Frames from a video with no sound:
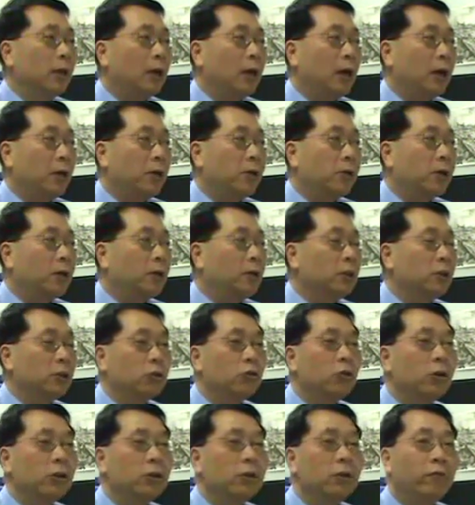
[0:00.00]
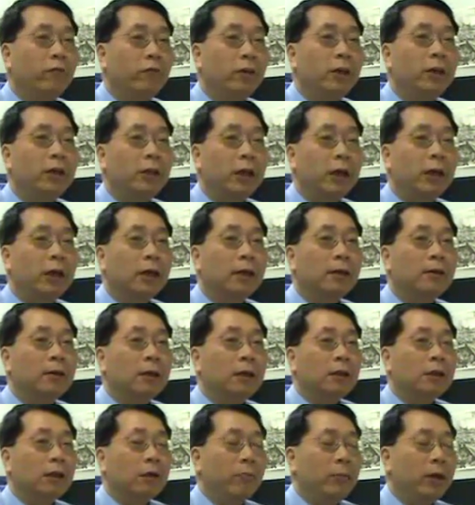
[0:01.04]
I think is not really there.
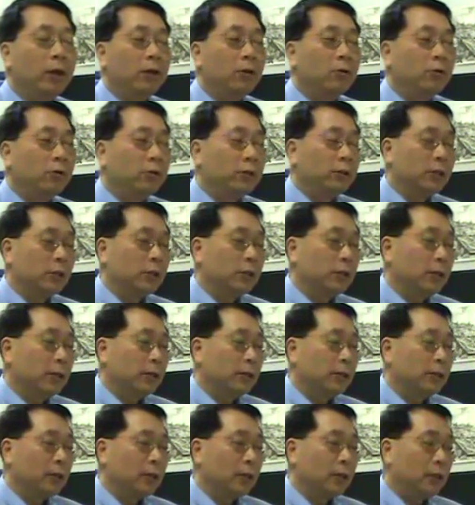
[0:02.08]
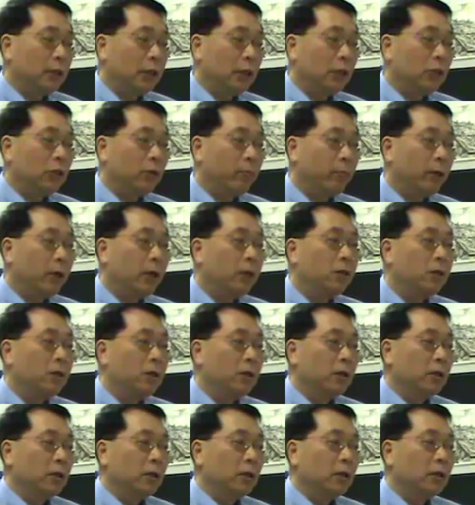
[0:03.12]
The main cause is that in Japan,
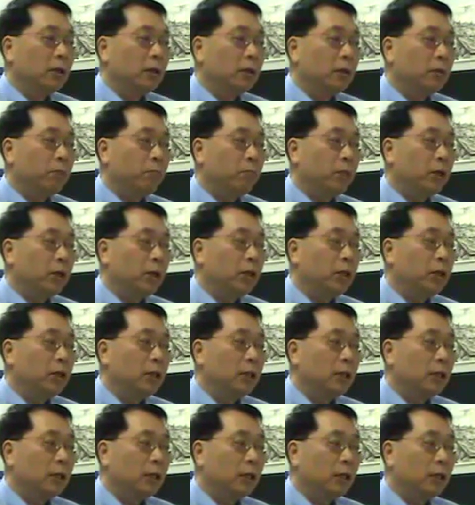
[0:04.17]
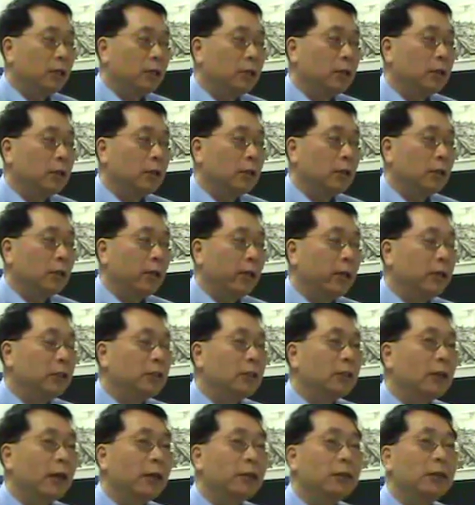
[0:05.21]
in the beginning in the
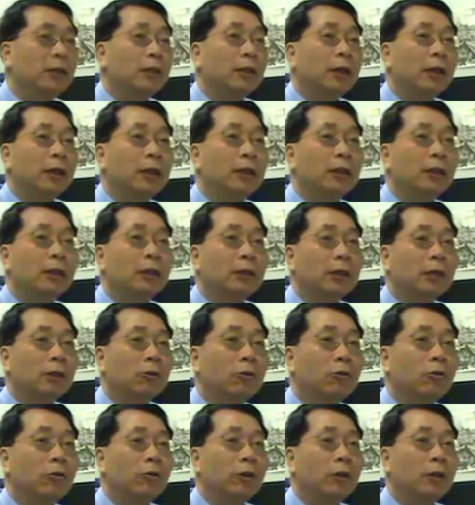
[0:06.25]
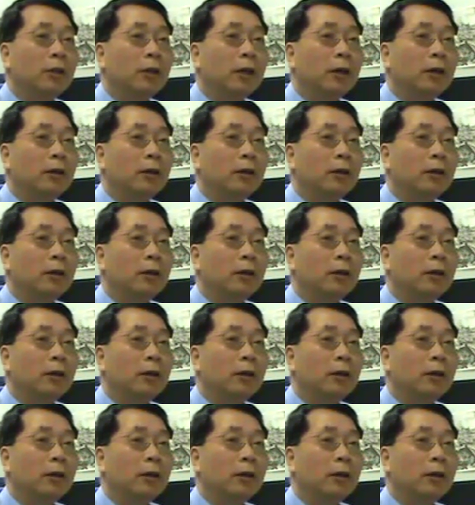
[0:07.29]
late 1980s and early